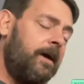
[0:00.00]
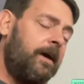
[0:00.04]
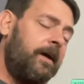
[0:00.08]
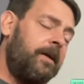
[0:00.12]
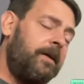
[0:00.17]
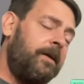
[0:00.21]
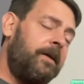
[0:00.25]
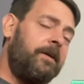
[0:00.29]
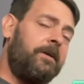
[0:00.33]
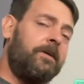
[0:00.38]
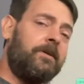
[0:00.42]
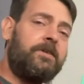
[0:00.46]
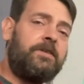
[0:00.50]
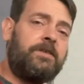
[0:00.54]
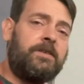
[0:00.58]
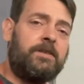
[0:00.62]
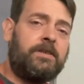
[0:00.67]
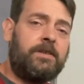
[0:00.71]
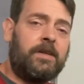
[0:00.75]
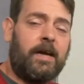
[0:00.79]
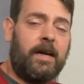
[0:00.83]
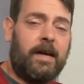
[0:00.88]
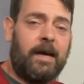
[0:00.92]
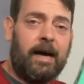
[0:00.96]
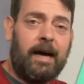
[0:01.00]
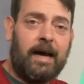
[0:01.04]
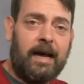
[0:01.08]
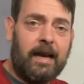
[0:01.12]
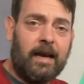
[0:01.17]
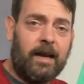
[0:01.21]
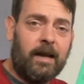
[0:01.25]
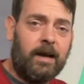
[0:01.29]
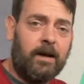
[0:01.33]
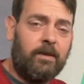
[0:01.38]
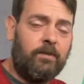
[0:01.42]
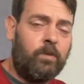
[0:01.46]
Needless to say, I
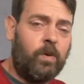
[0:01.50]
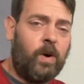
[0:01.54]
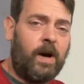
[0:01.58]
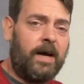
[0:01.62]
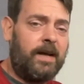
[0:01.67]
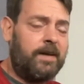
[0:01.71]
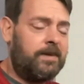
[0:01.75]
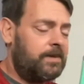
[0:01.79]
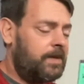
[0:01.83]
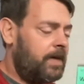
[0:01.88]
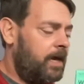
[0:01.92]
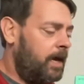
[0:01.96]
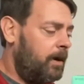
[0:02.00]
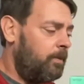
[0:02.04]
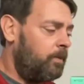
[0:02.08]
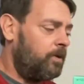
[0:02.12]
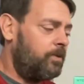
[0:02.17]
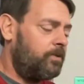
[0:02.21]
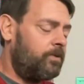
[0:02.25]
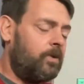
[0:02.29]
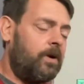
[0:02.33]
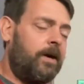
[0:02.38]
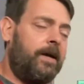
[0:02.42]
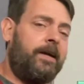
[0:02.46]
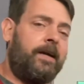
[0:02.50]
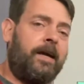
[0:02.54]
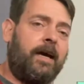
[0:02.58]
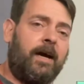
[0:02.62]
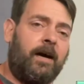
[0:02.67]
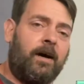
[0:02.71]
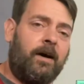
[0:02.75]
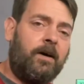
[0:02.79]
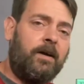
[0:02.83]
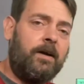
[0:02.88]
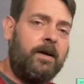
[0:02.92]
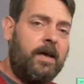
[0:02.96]
love Wyze cameras. Right
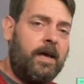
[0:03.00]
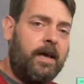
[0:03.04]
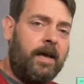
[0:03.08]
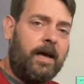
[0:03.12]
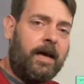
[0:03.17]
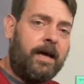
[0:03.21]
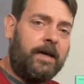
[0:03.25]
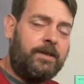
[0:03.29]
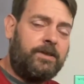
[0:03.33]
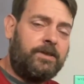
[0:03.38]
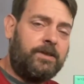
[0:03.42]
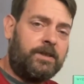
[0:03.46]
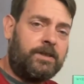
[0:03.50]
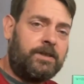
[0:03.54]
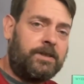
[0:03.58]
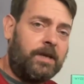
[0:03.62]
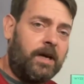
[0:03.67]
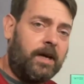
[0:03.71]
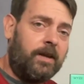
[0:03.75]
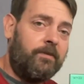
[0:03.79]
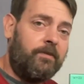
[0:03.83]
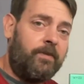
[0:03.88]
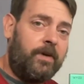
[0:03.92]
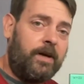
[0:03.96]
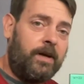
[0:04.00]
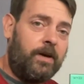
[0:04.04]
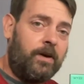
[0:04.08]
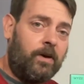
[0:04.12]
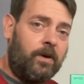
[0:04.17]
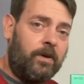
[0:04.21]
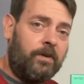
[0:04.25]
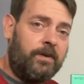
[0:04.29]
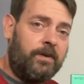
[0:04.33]
now, I just saw the video on